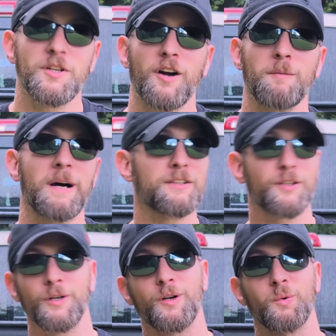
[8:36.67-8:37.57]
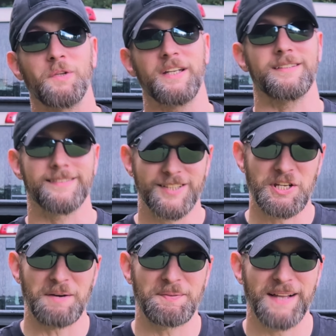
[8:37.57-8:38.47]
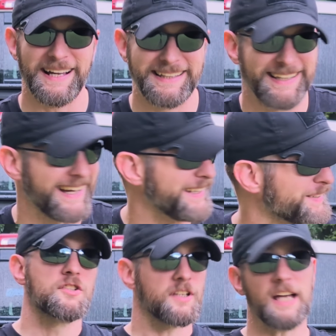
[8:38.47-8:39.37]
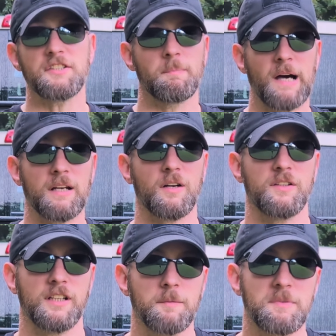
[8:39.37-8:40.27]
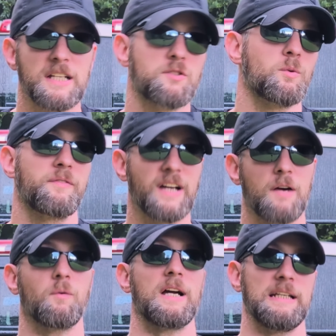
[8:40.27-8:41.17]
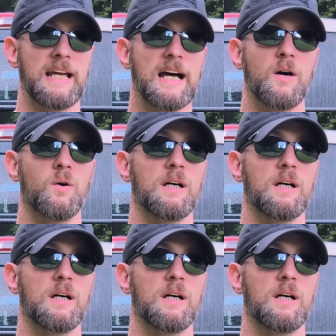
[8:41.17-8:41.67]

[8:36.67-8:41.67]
talk about the good old days and stuff like that. So that's about all the updates we've got right now.